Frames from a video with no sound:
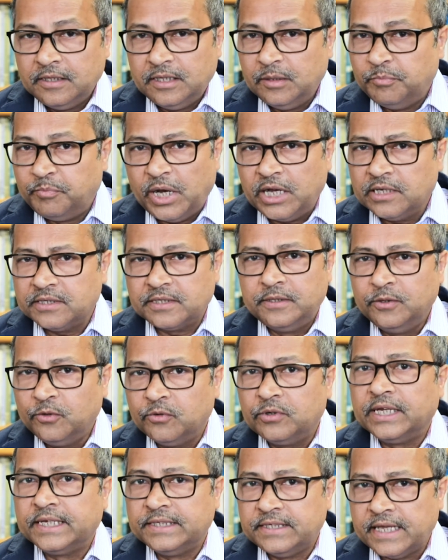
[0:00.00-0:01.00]
The past
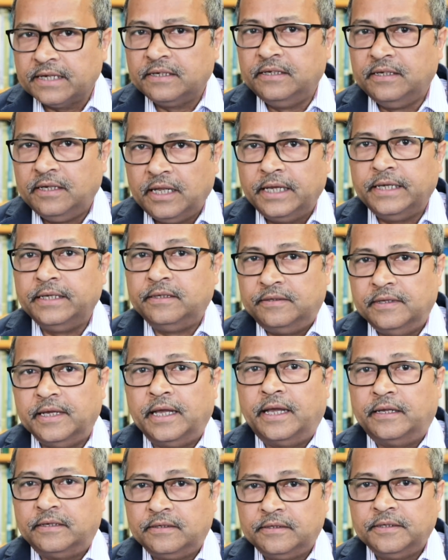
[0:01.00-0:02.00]
looked exactly like
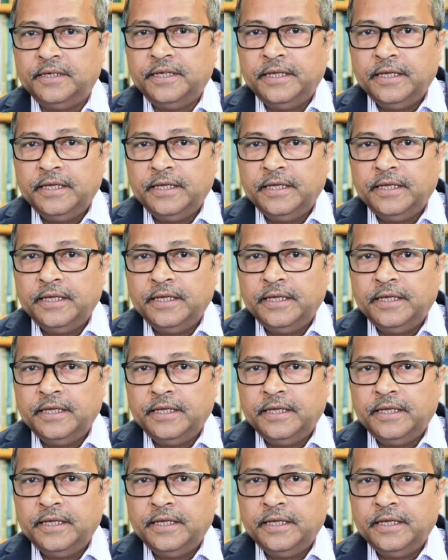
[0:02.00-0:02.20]
that,